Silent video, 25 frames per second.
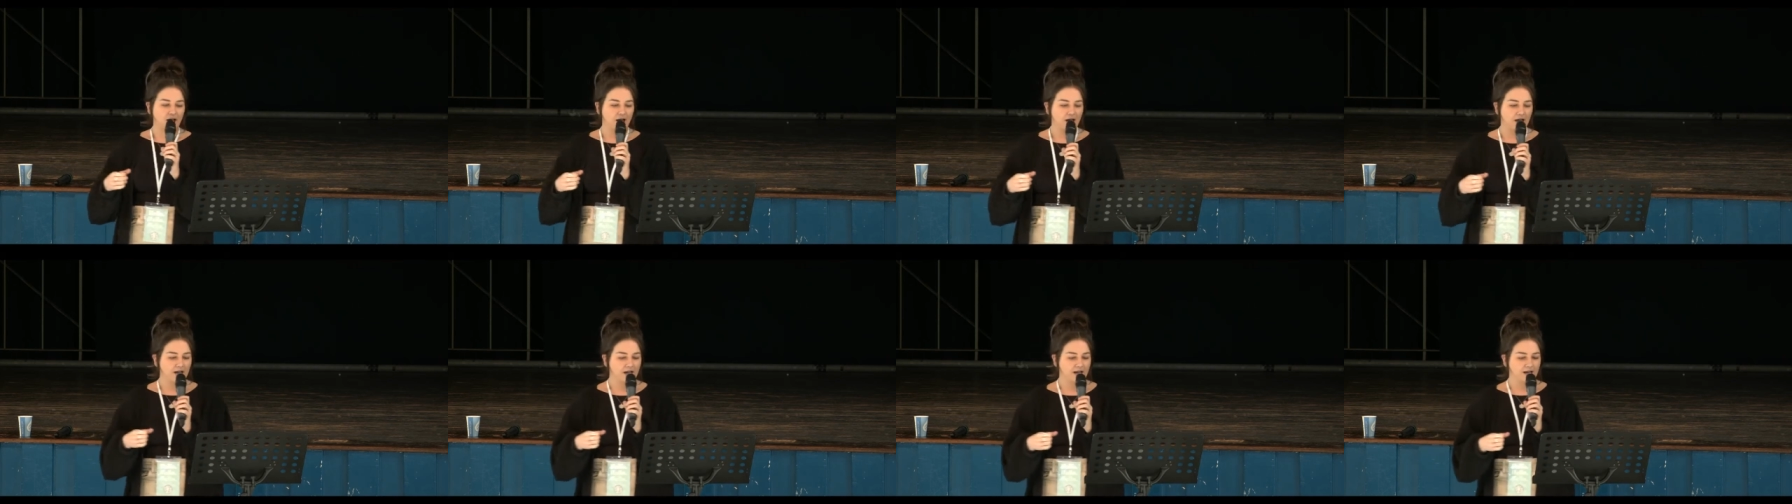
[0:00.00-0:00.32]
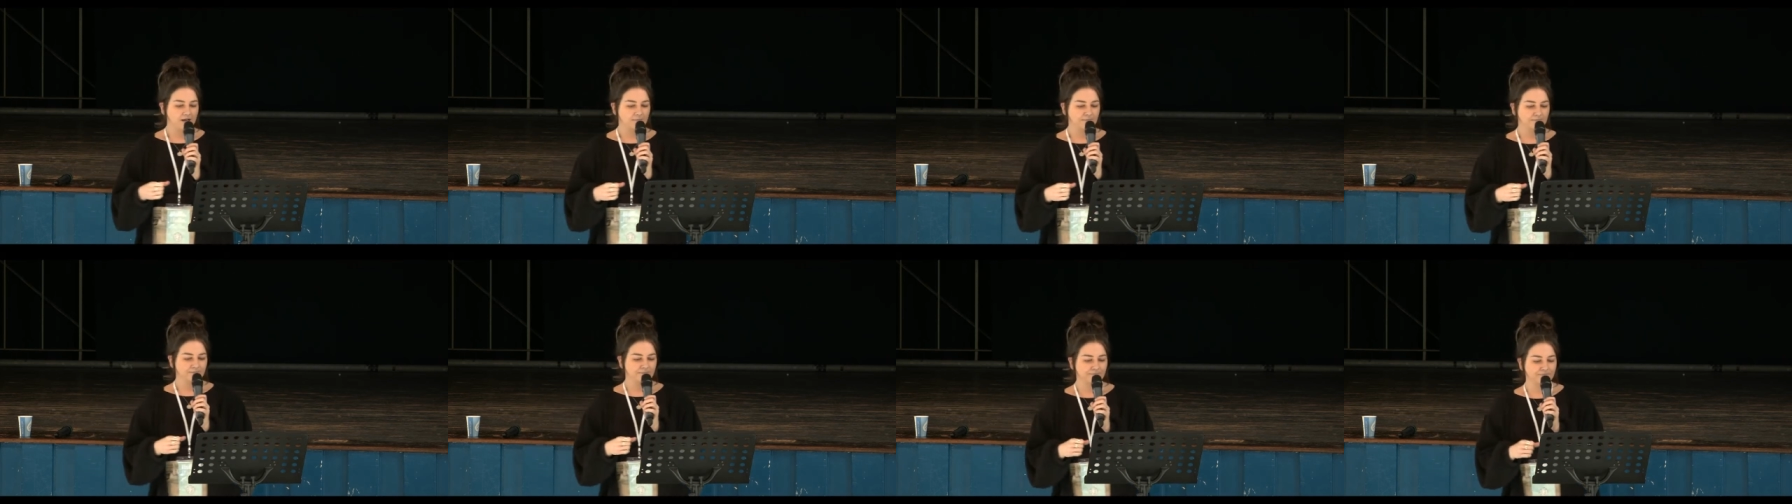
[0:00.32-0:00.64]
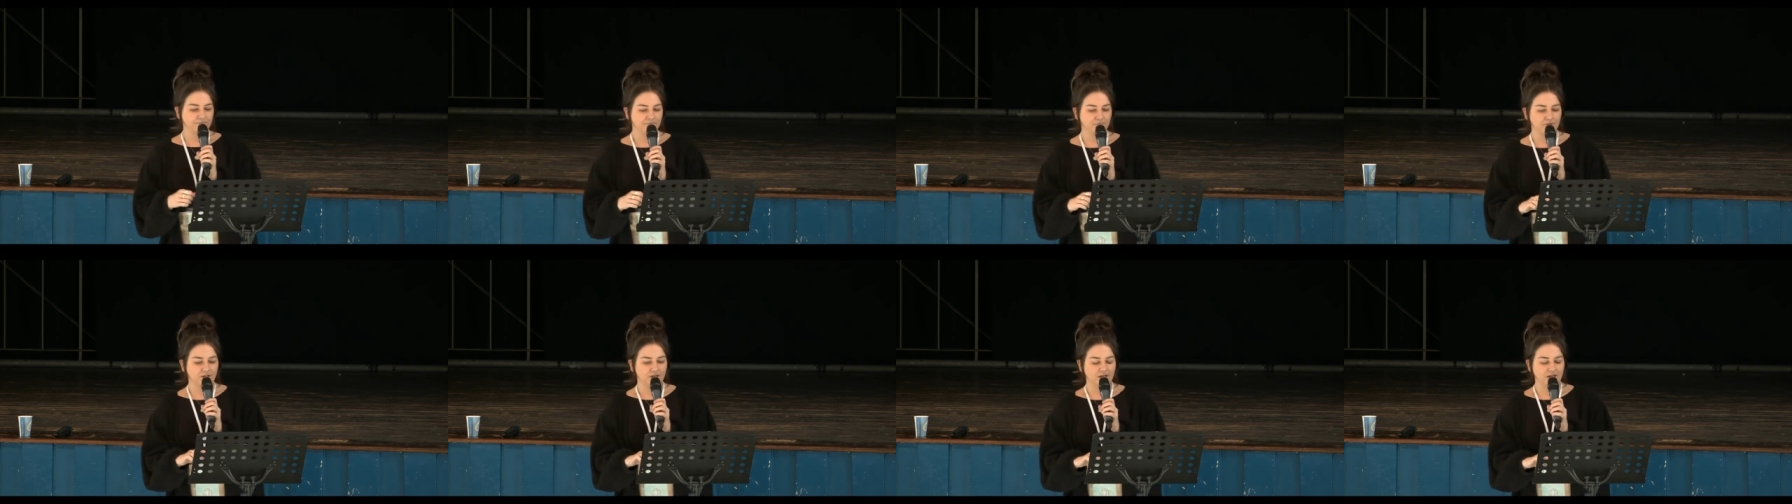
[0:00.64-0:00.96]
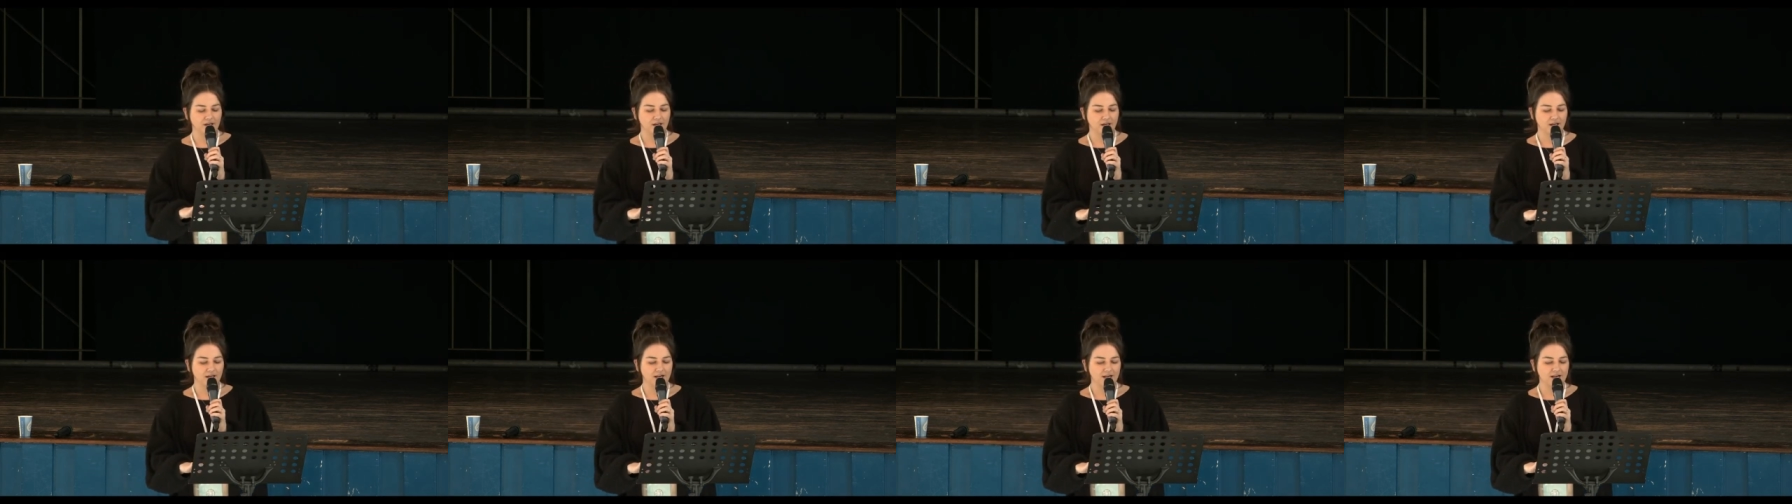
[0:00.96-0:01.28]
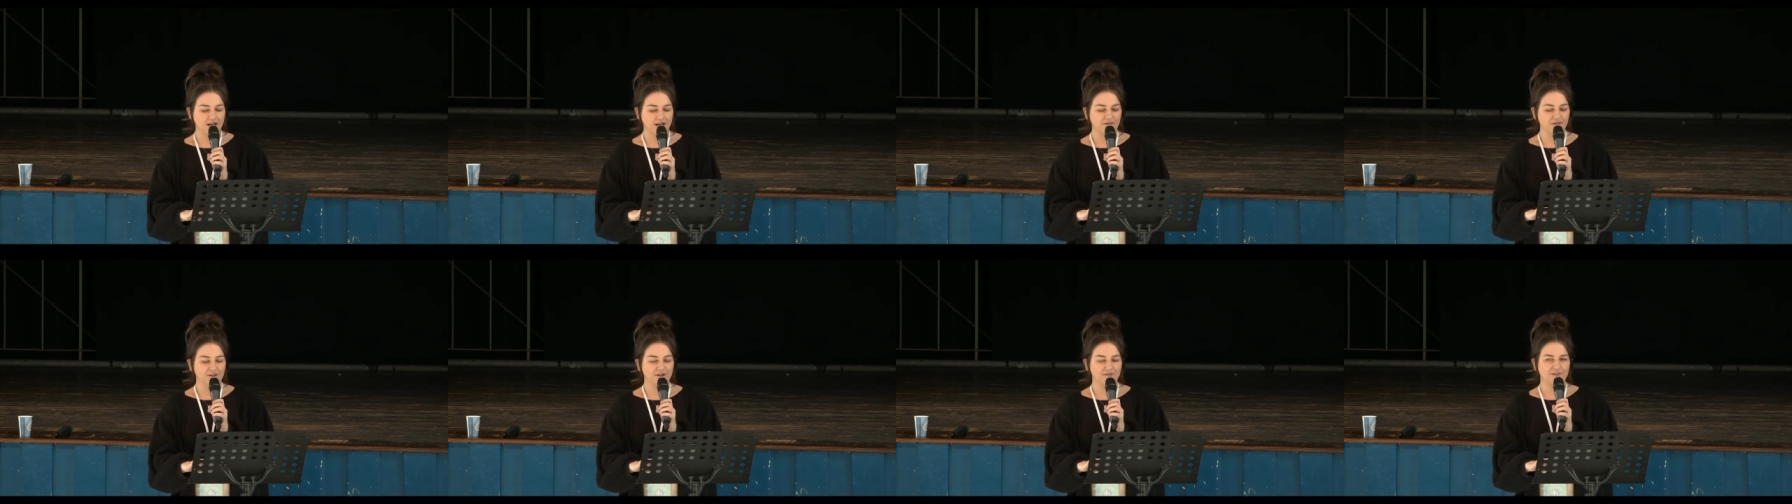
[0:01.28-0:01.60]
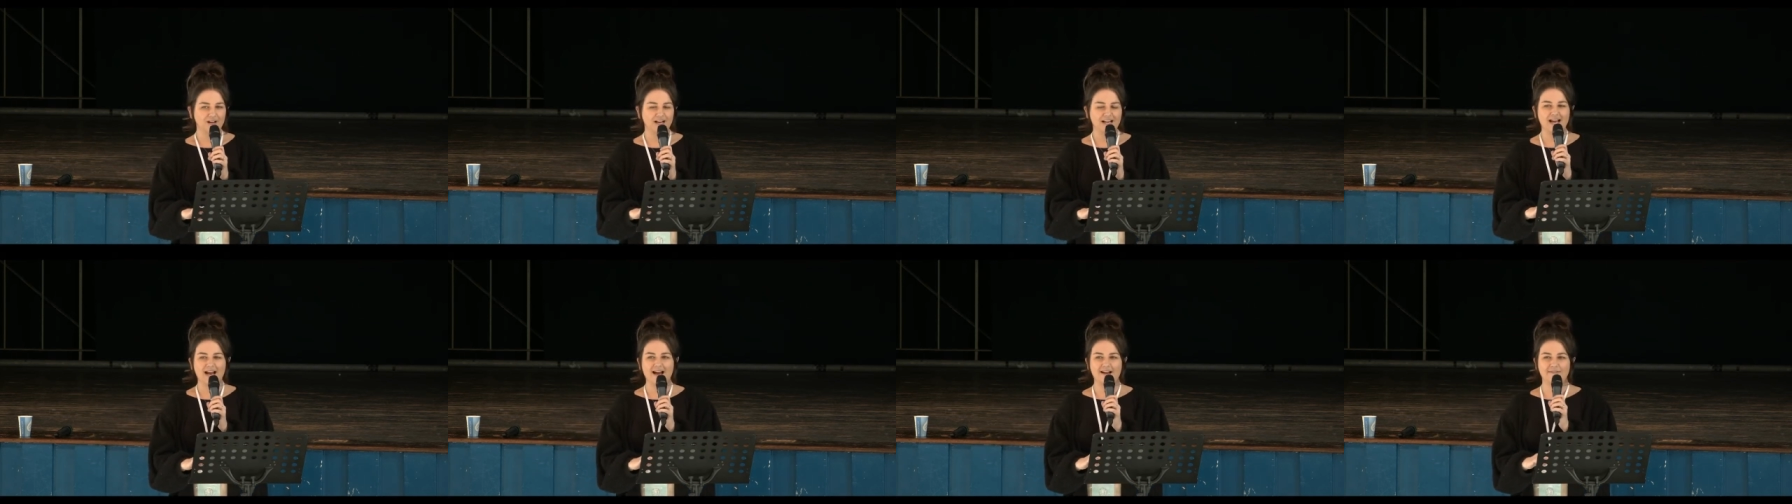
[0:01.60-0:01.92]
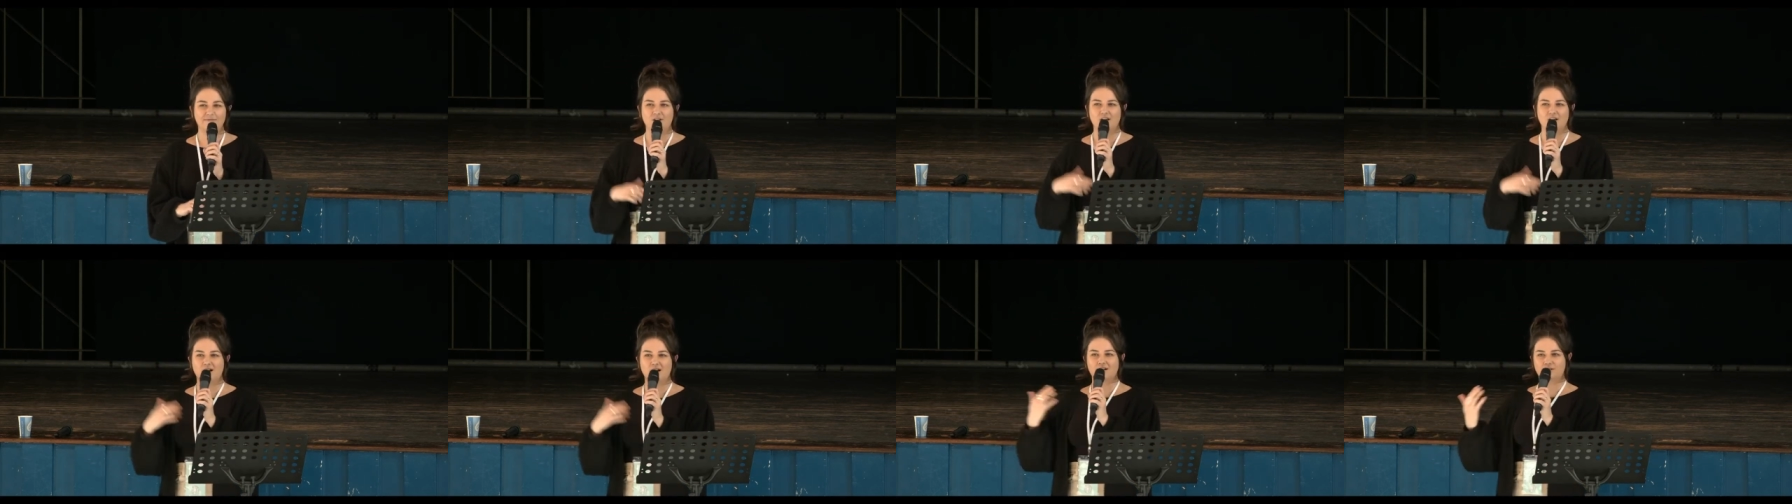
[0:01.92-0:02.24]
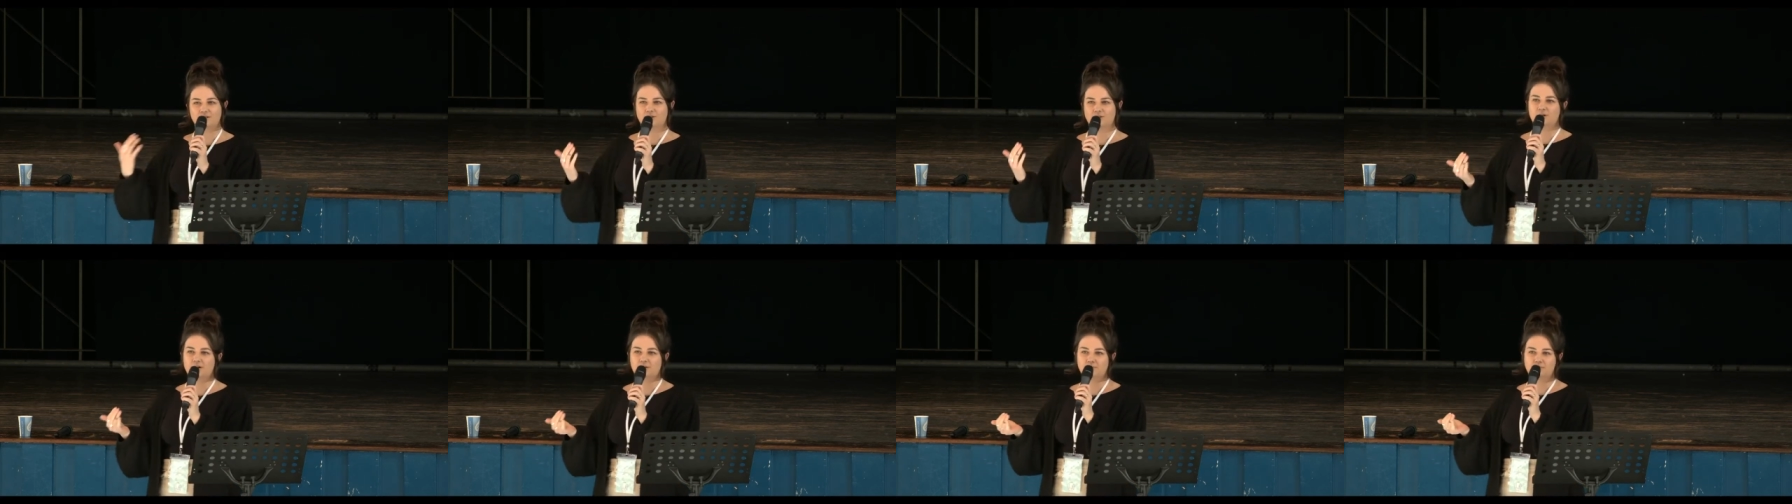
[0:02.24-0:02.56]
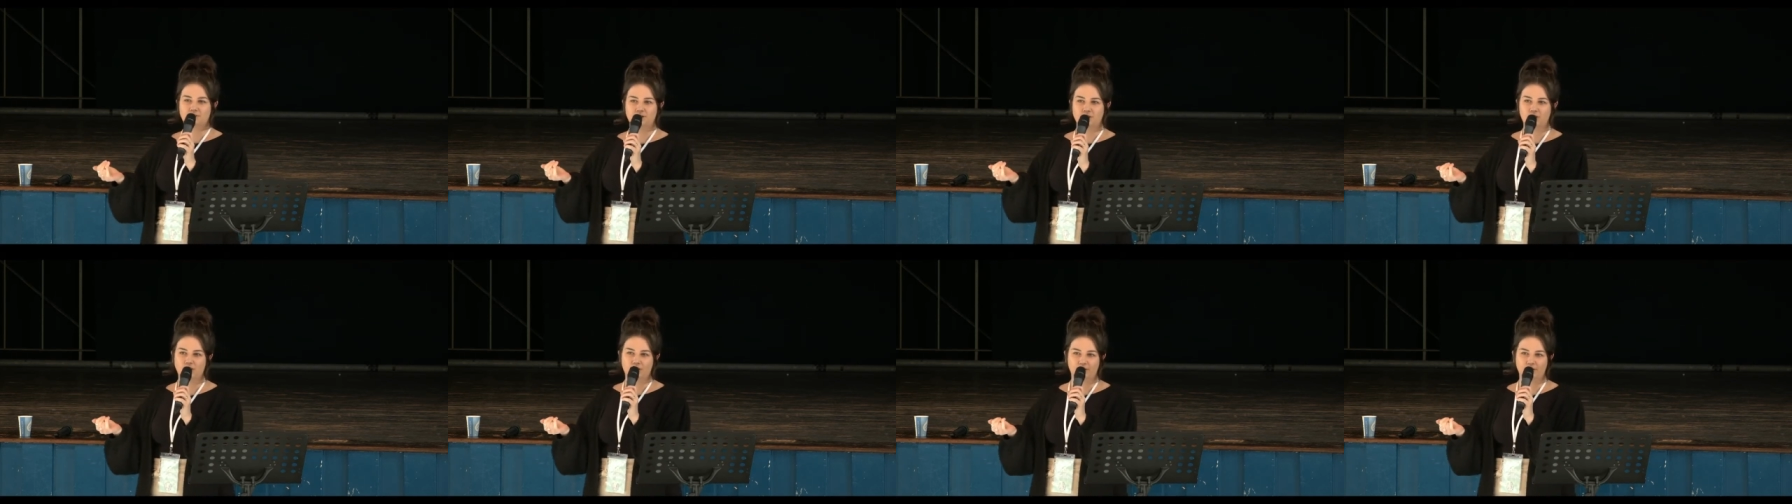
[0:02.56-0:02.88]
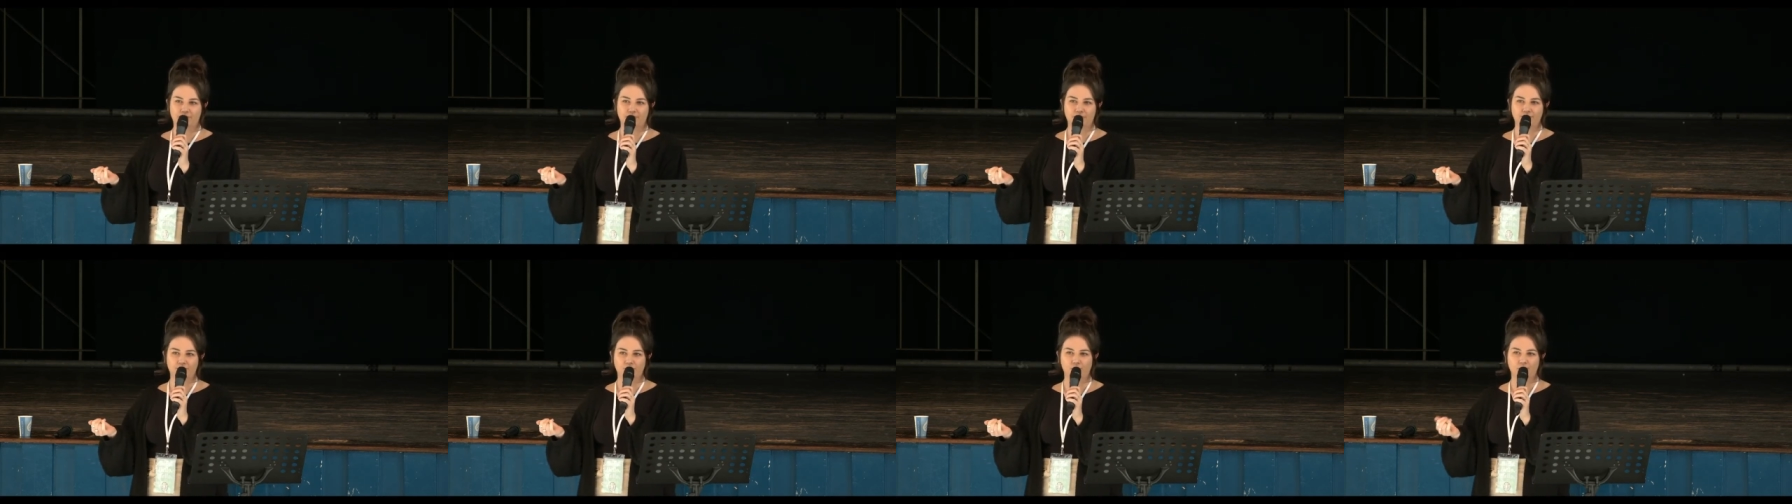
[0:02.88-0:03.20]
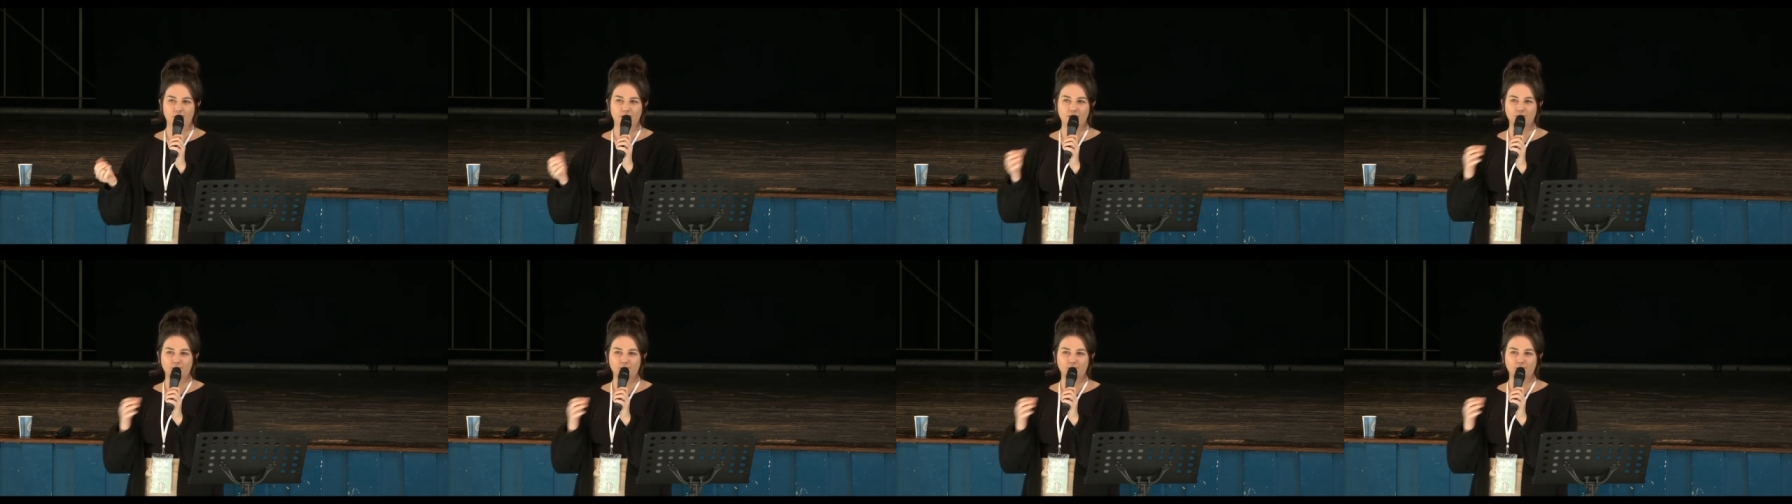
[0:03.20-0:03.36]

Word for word: Um, nothing really had the answer I was looking for.